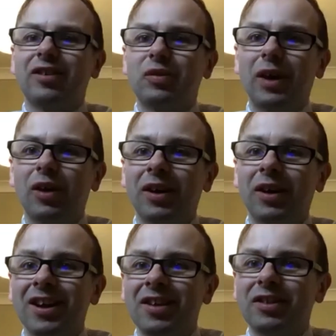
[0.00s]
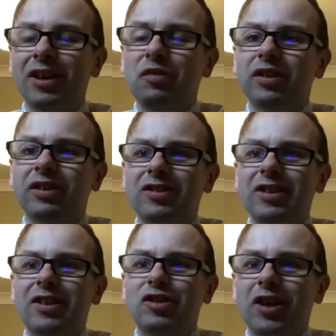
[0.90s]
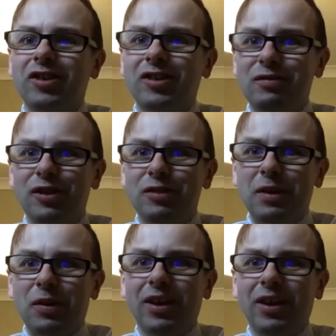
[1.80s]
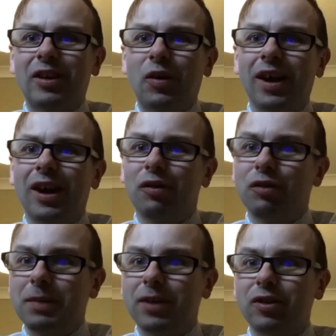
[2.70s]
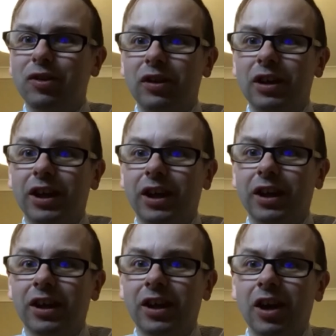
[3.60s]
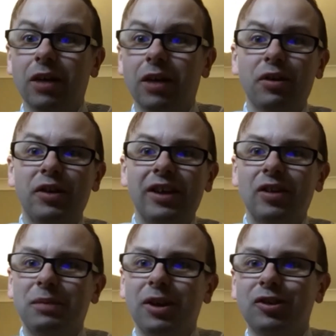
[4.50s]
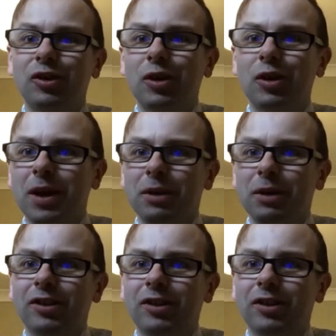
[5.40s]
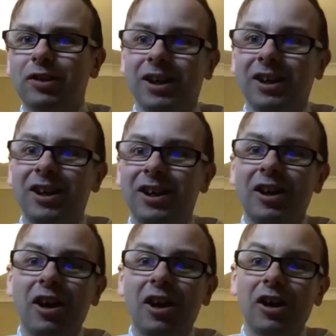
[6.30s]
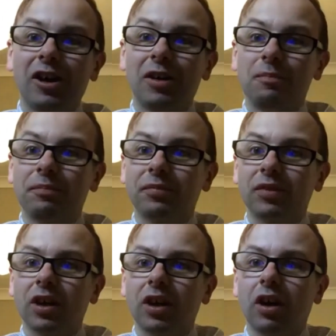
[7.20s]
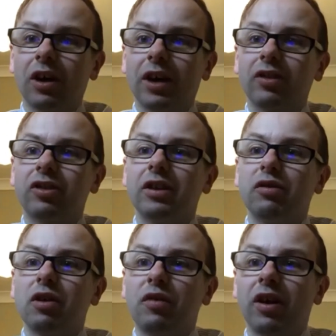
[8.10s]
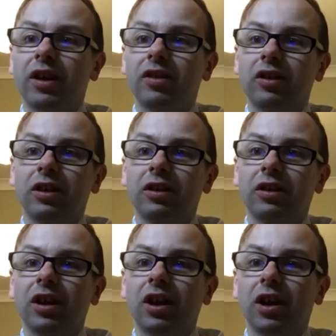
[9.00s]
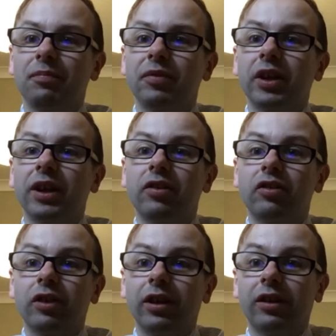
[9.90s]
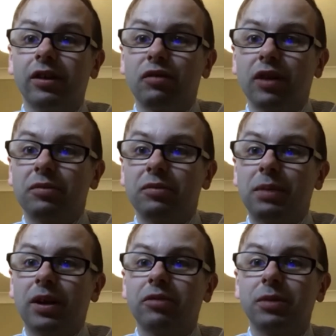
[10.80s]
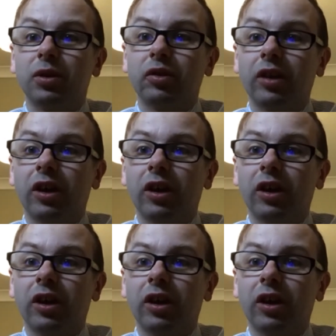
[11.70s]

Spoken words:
Well, obviously to see the strategy in front of me was actually quite helpful because obviously a number of the things I'm going to talk about in my testimony are actually referring to the history of ChaplaincyPlus, but also